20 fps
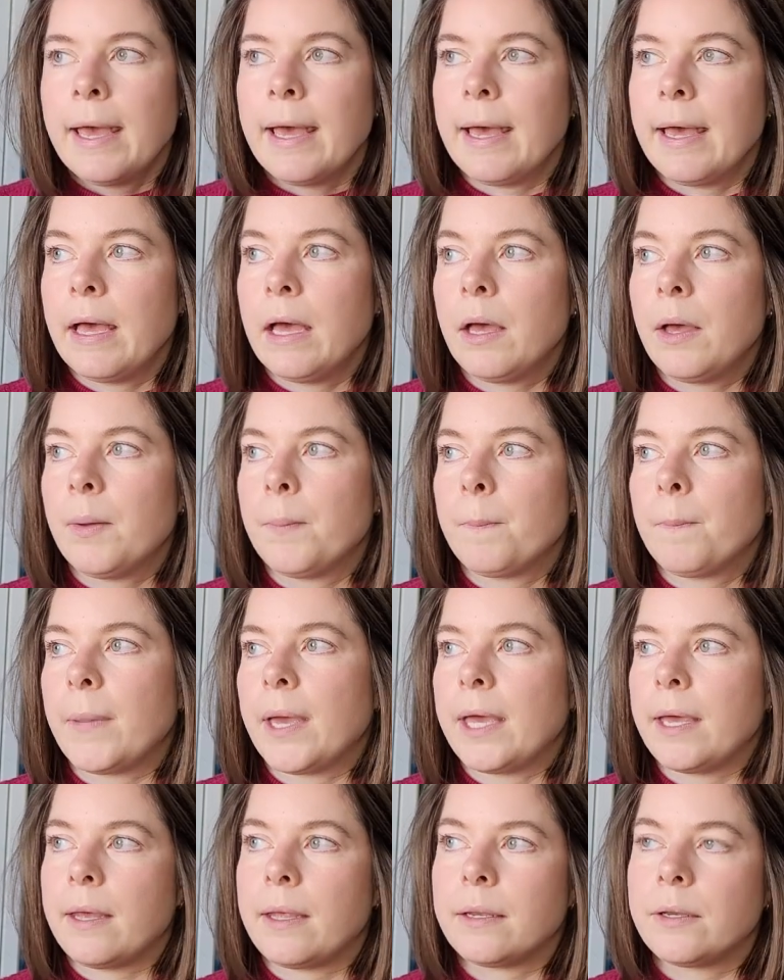
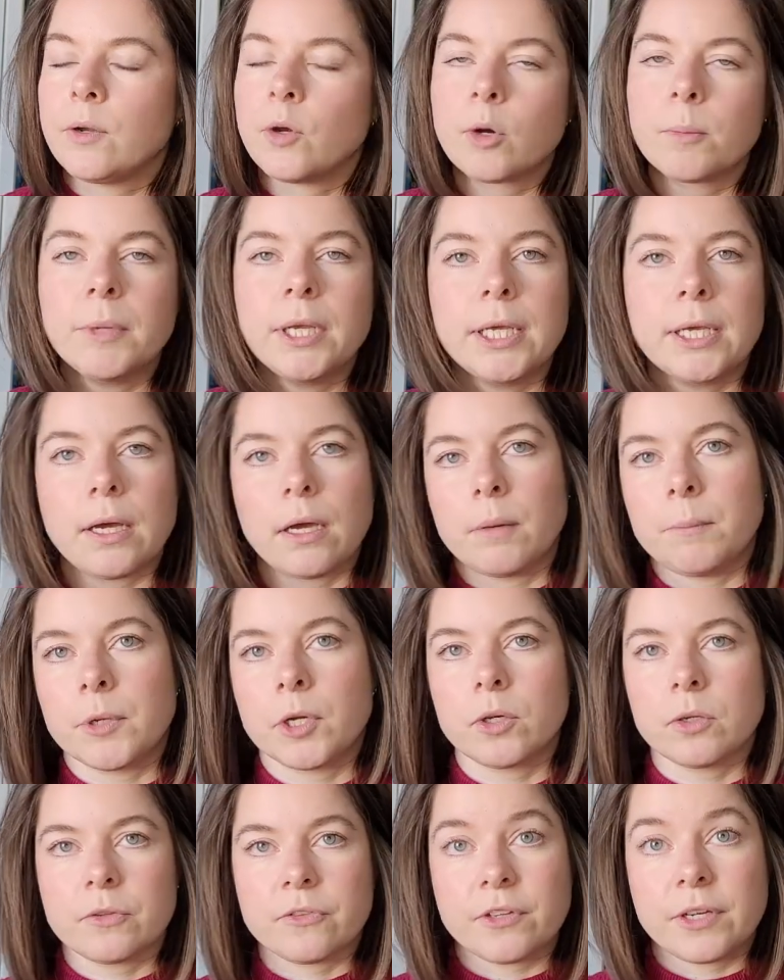And normally I'm a
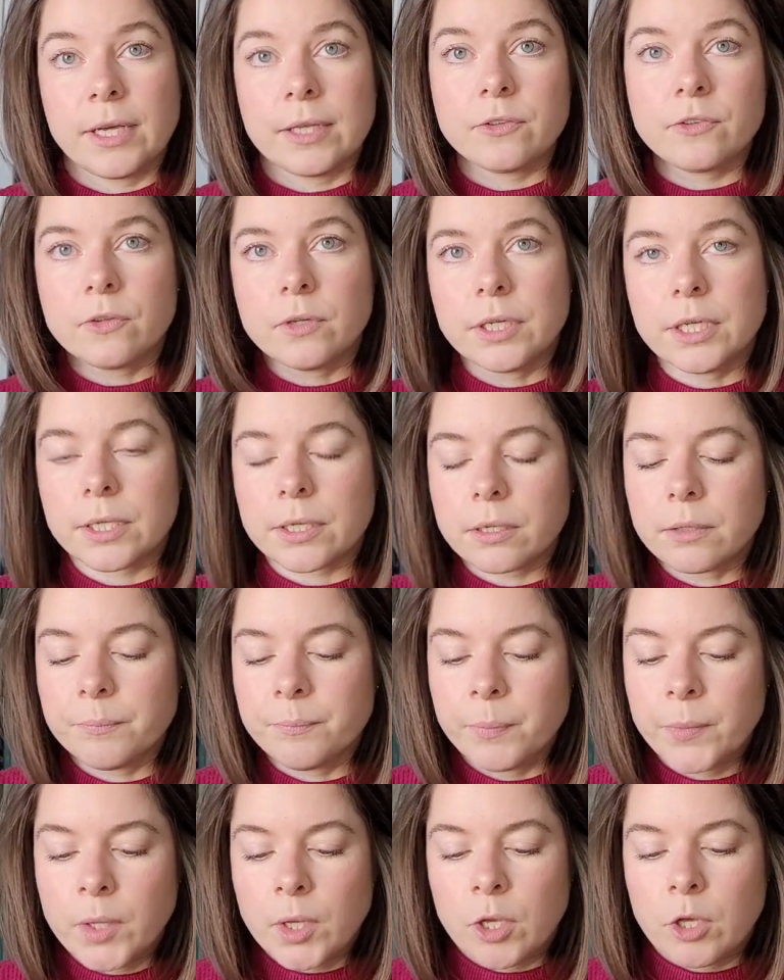continental
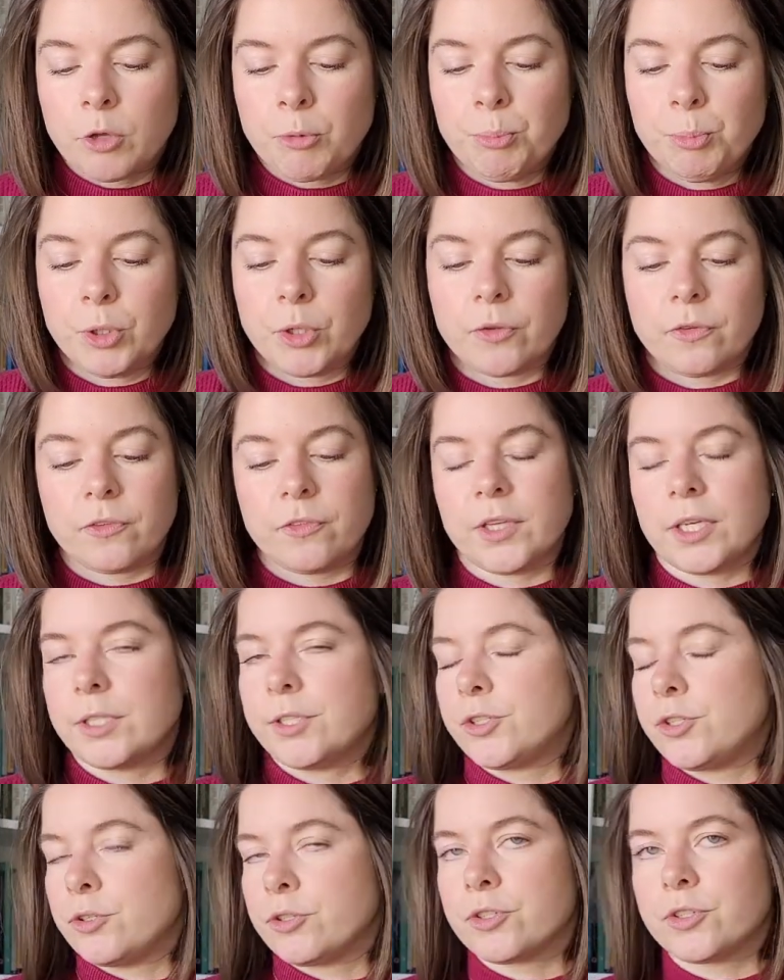knitter, but
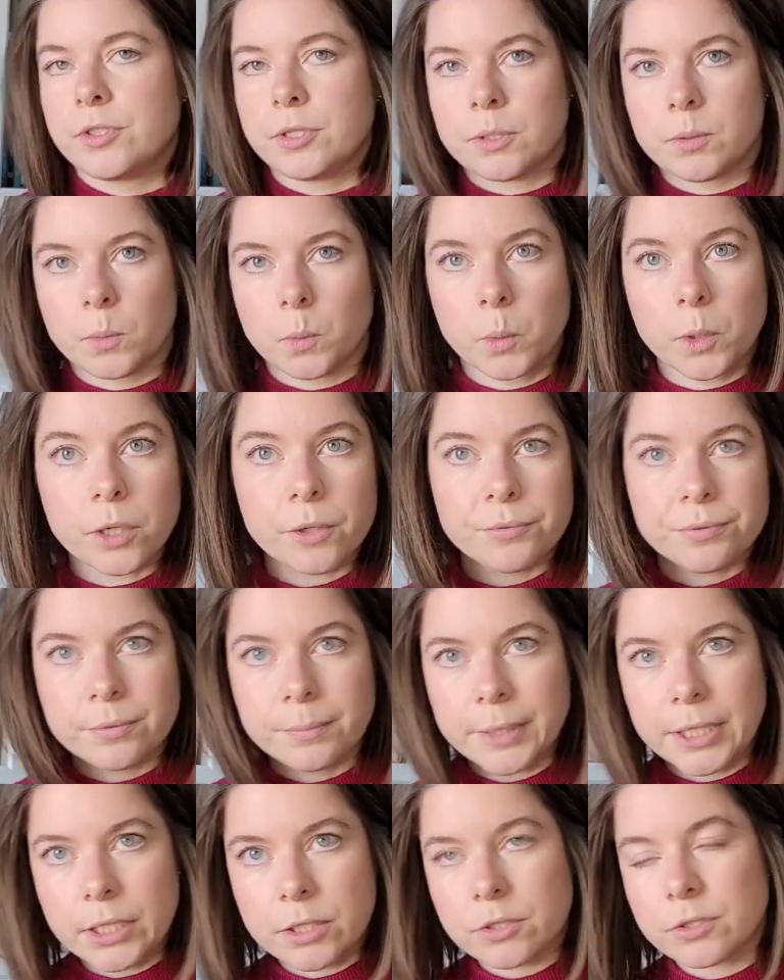that just didn't work for
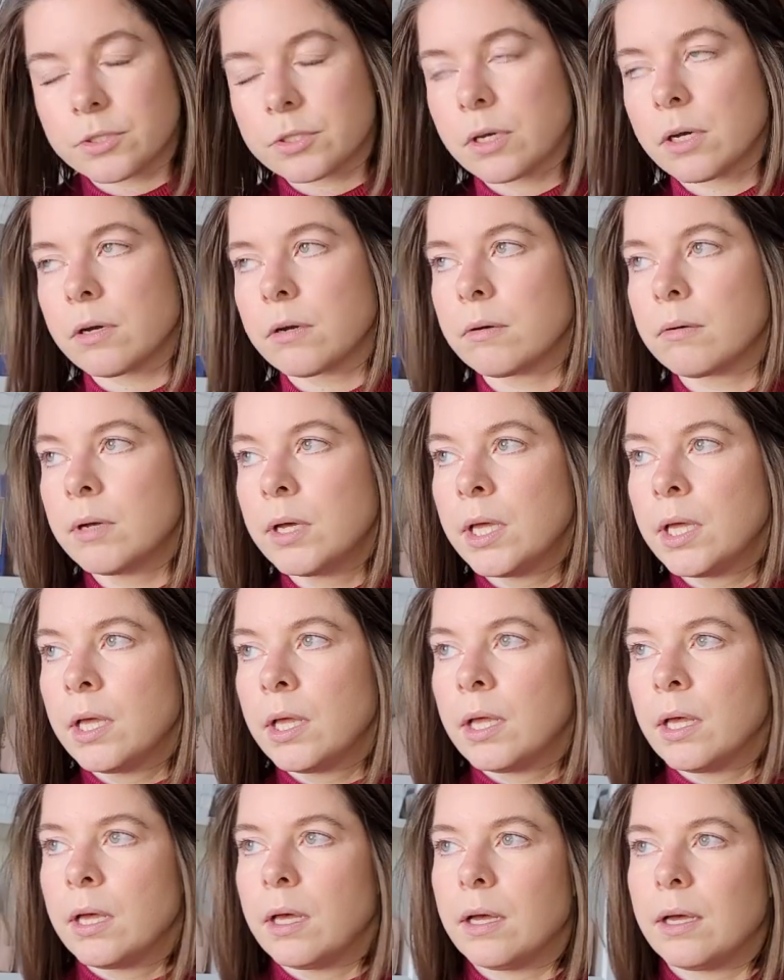me. So
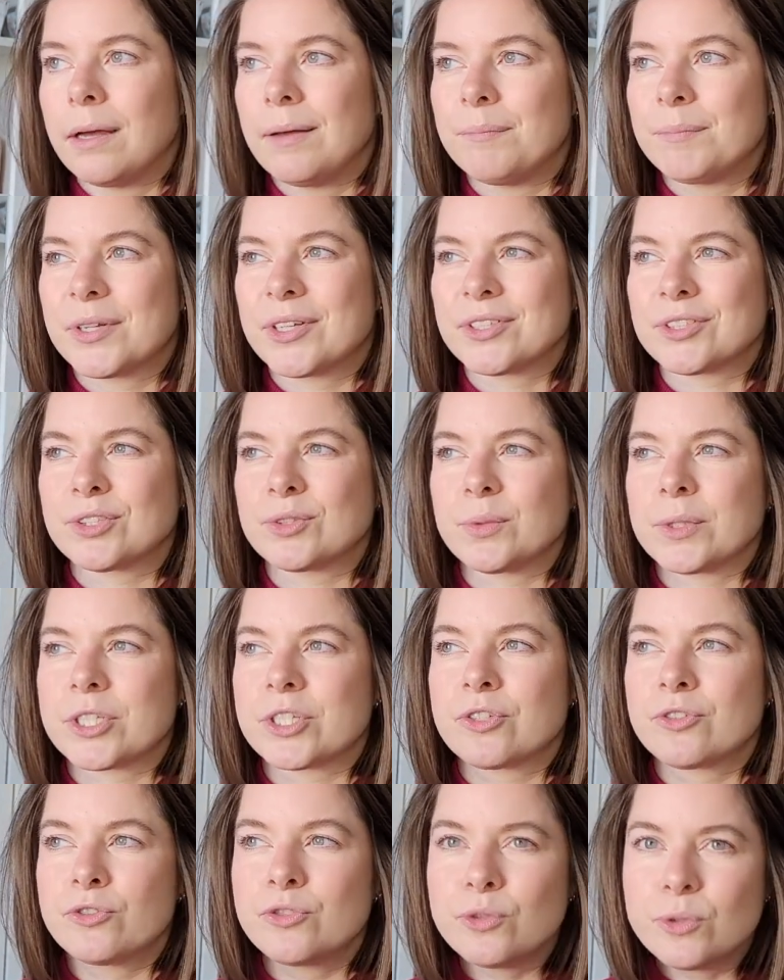because it
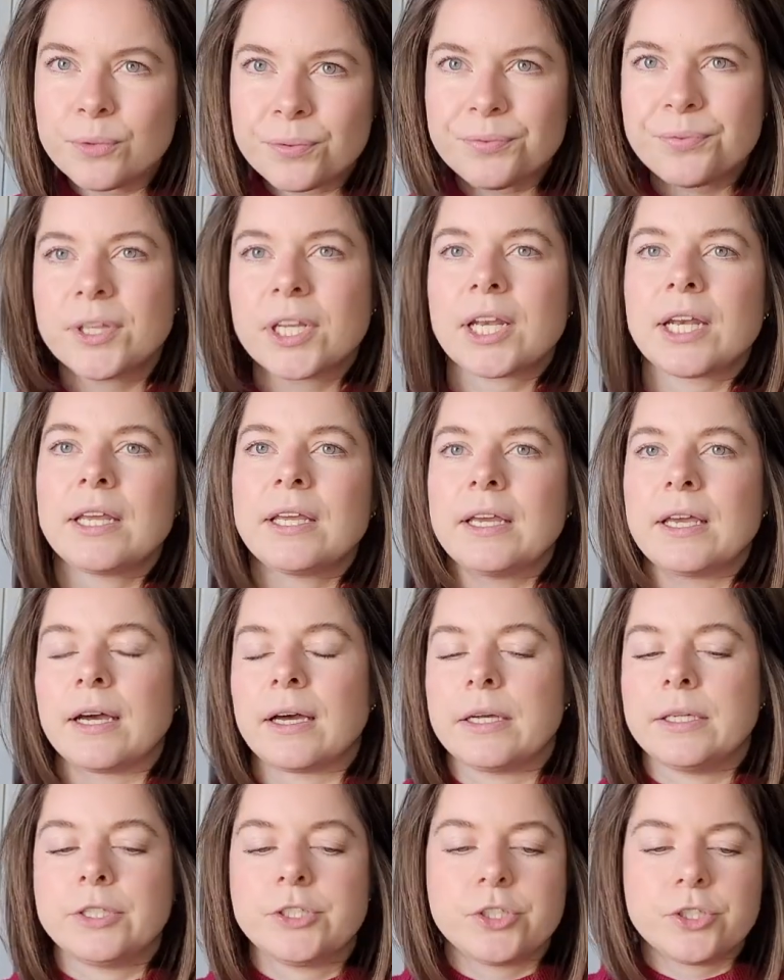was too fiddly,
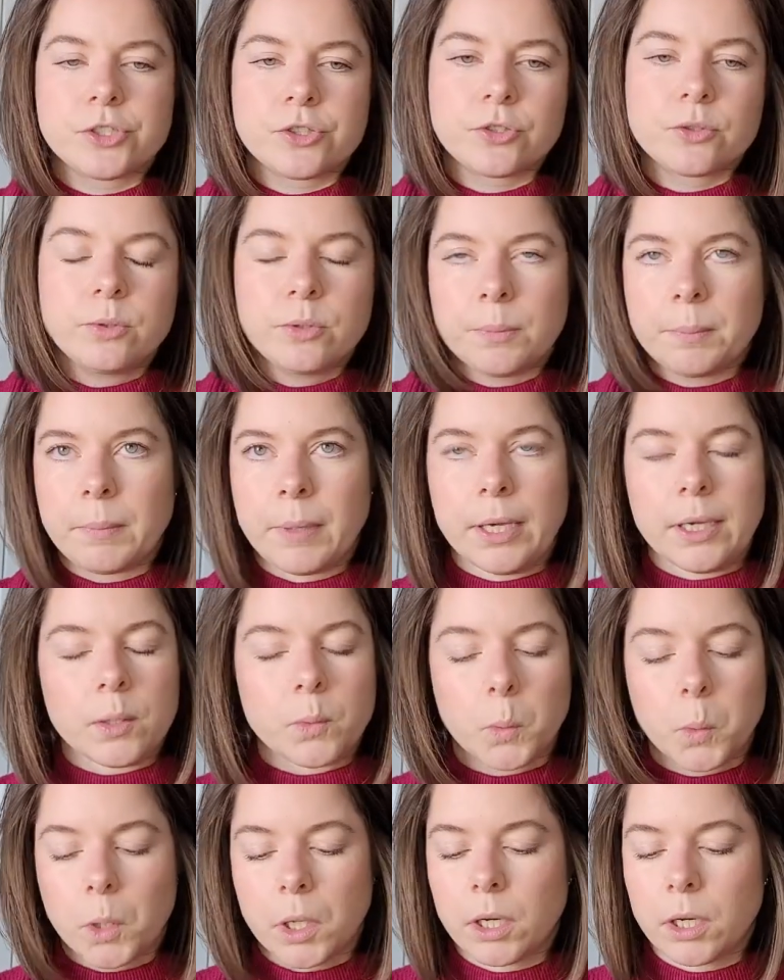I just couldn't make
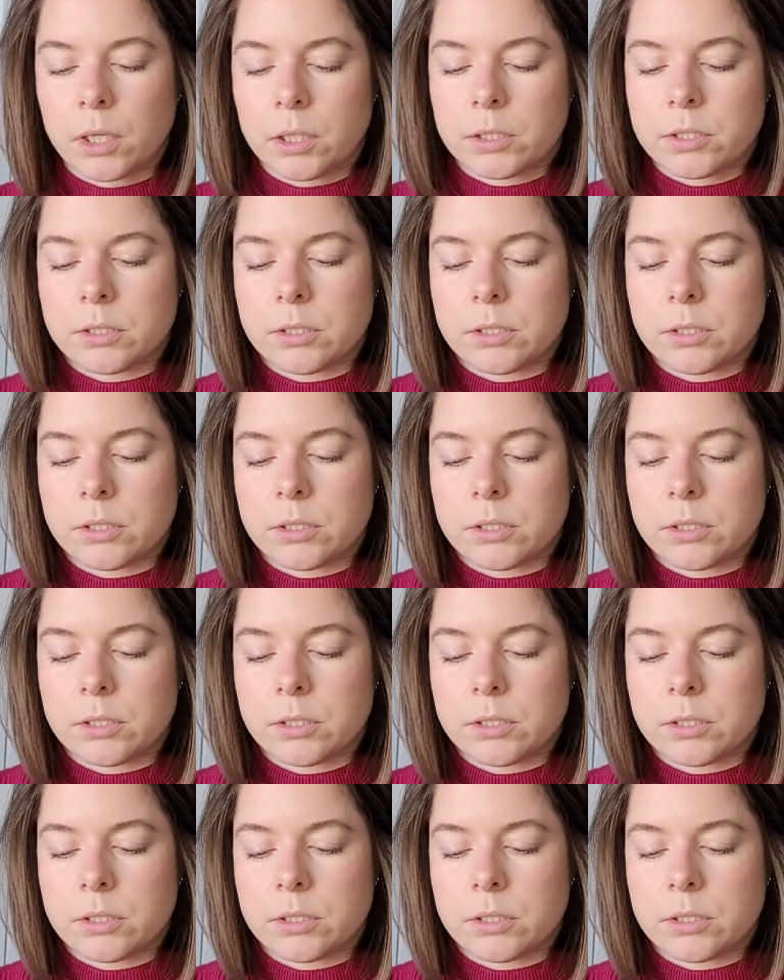it work.